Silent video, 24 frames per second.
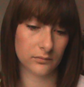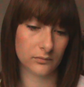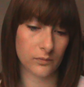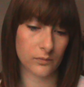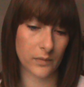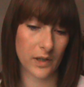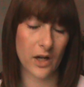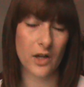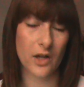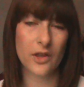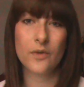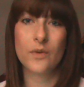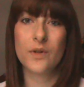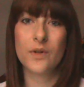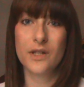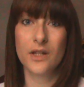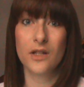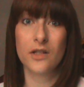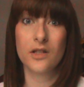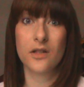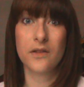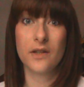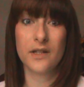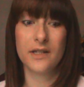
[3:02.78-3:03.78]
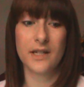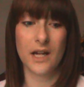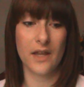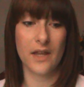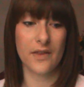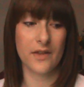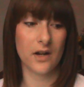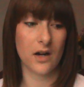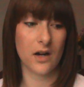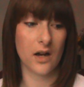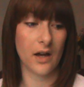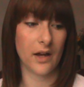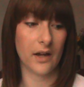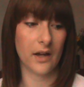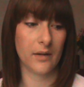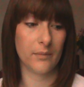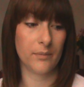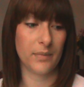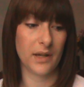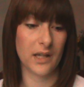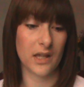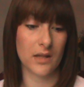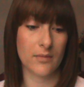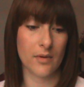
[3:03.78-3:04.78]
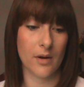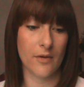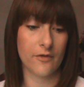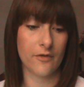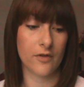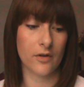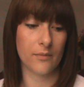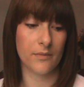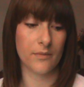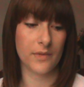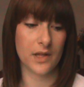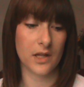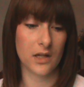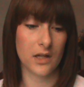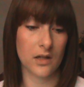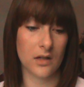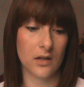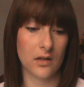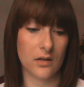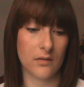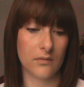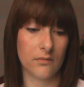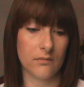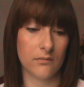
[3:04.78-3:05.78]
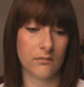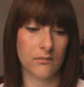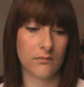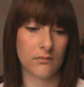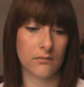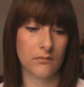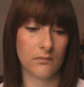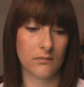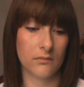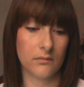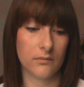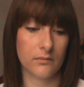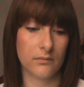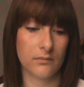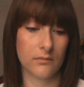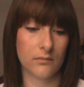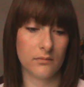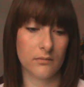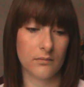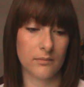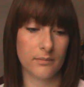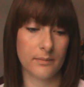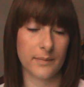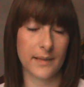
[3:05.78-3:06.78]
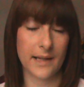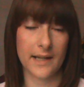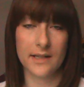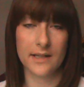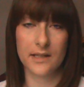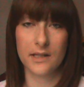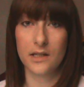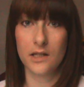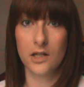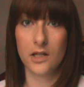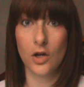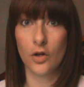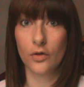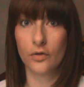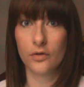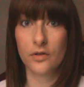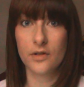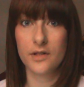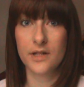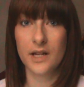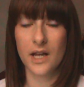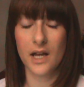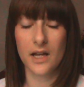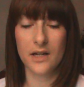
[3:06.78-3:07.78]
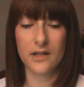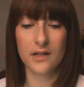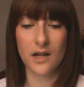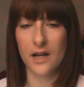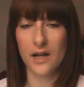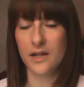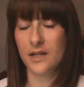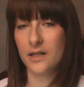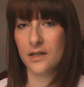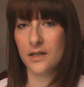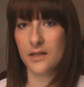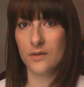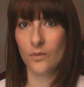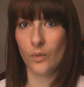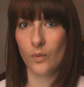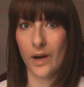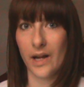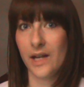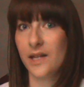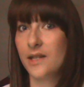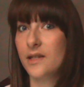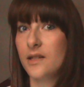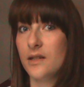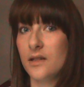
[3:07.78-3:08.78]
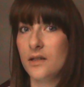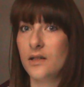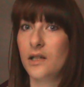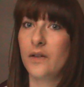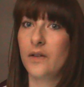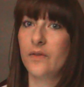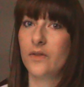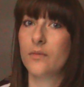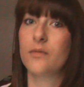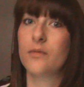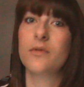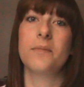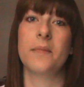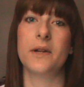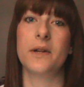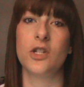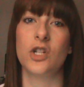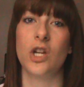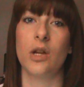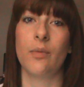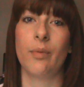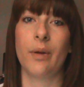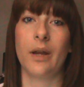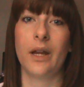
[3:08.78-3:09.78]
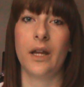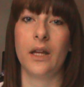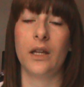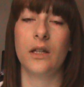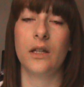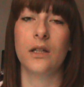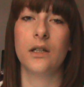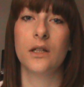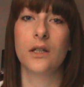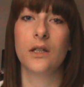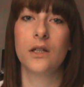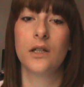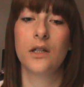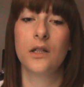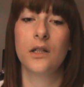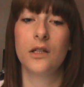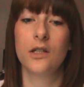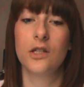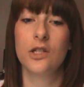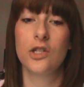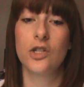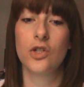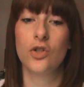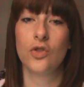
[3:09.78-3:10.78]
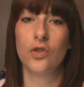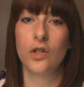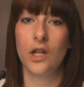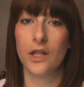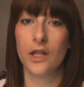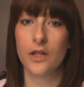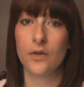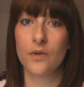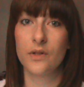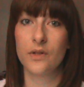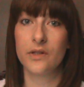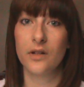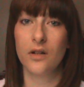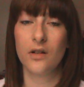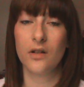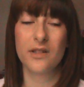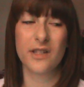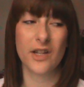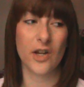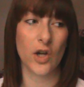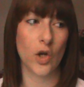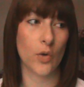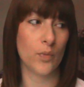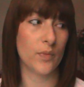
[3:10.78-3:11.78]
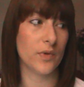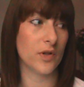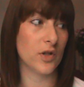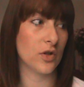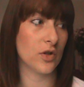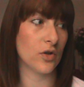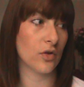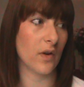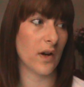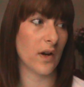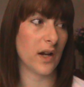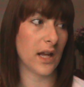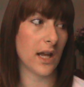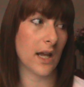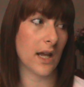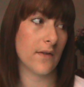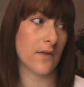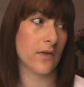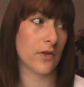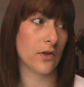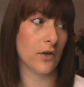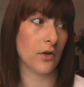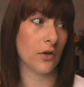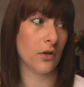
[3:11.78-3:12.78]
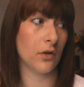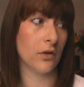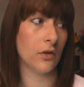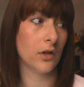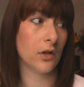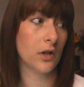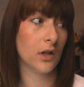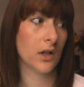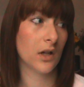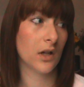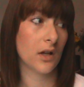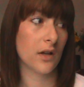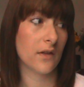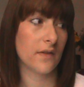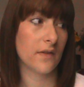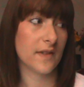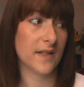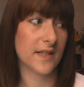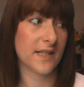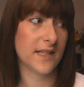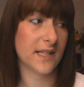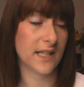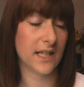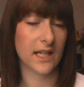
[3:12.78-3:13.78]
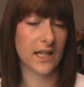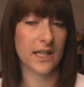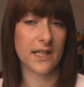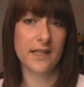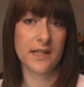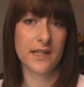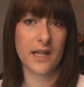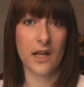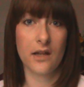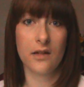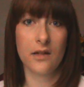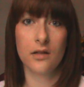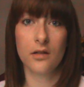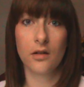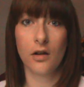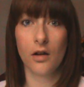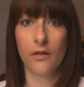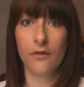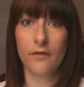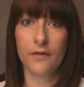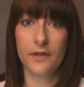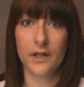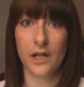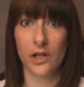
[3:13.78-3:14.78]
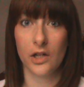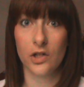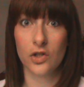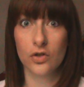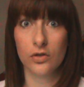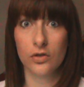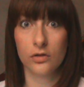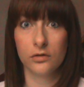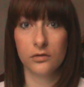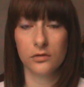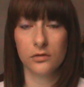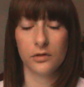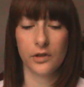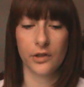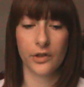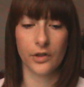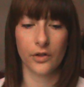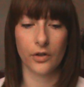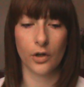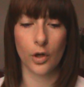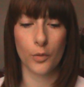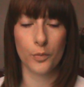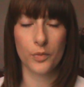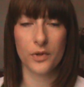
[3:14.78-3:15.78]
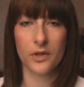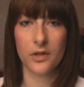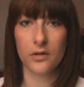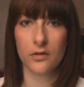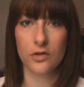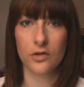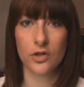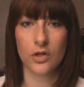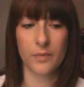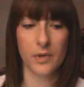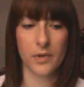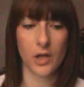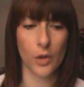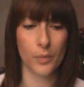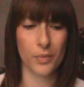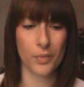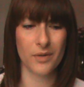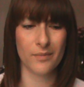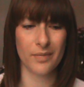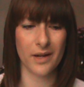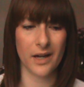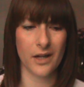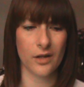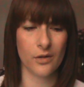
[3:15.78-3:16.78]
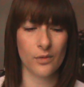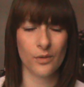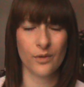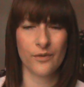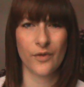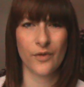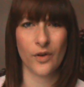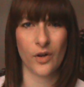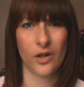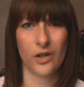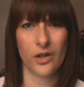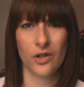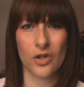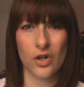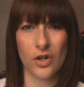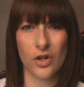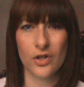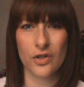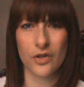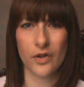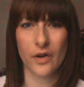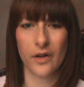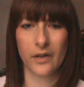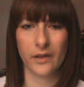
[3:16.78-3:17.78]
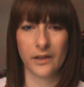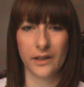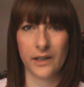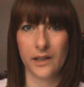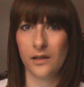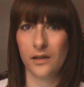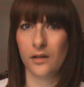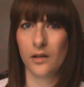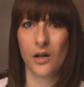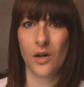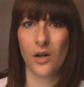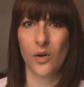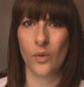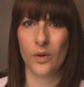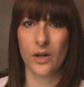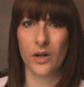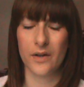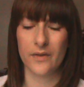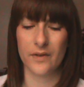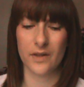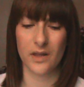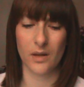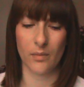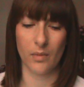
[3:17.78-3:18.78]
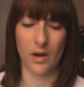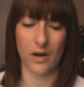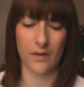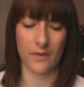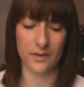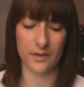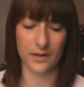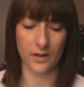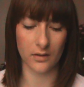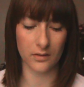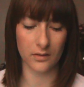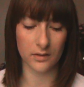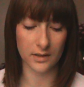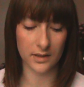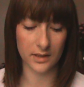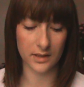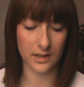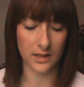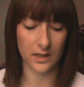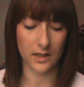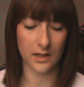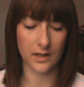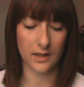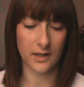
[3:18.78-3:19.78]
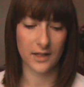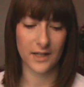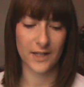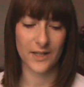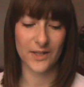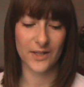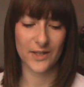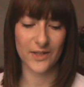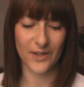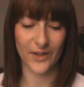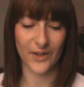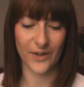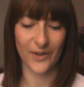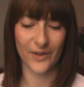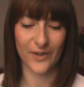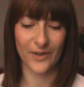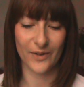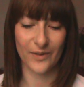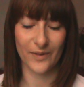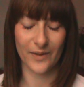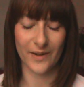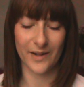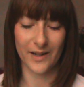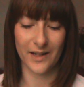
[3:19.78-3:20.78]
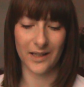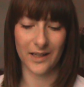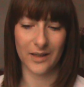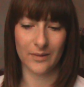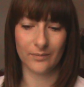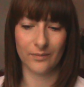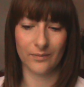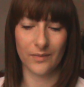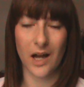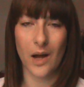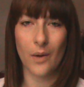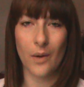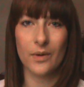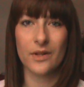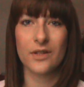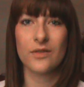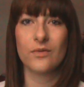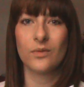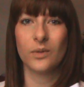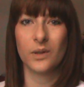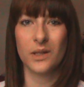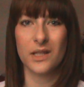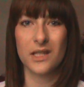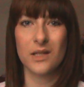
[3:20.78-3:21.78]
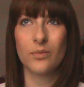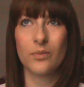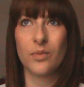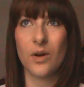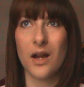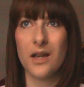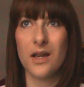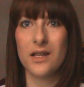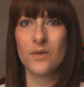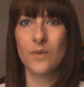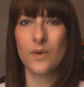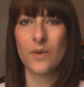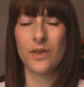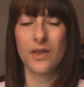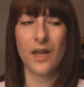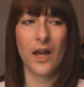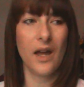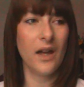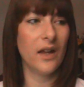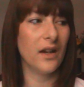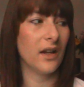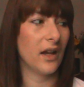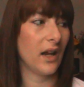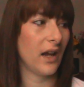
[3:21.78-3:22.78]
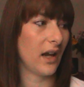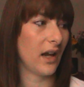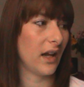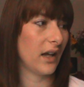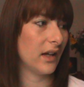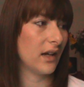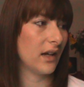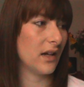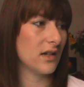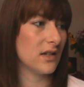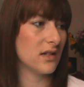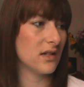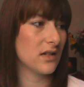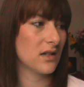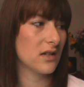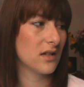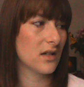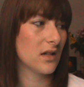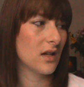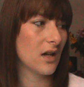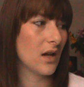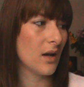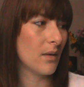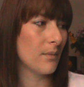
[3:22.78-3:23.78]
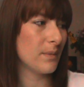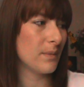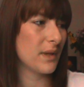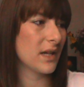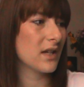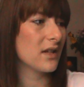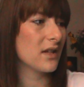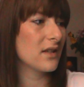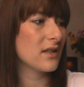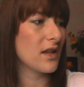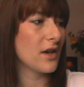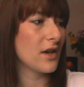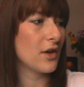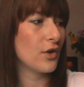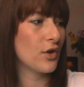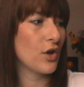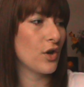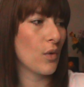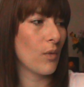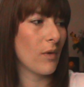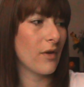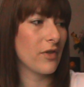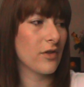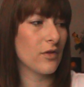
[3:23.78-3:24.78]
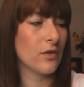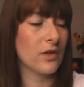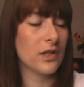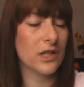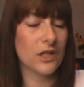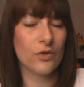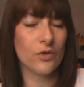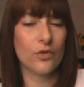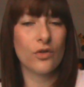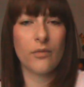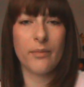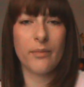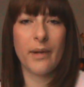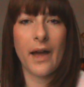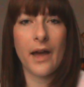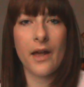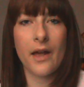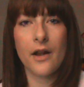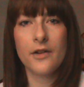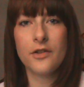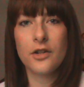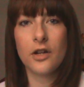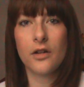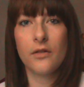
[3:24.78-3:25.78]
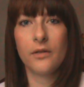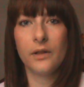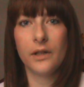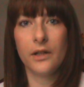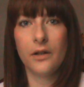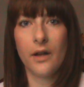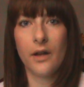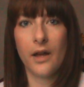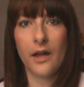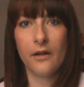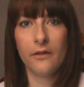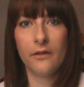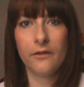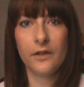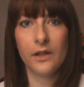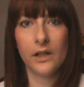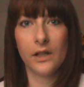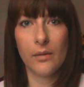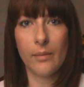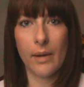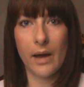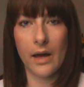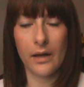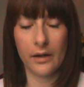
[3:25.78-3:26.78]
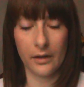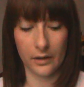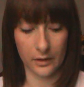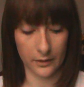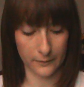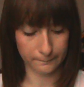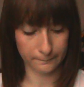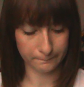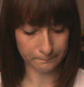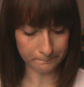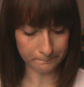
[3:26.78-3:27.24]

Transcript: We got the results on the day that I picked them up from the place into the ultrasound. I didn't wait to give them to my GP to get the results. I opened it already, even though the sticker said confidential, you know, to be opened by a referring doctor only, whatever they're my results. So I wasn't really surprised with that, and because I don't know whether it's good or bad, I don't really know how to feel about it.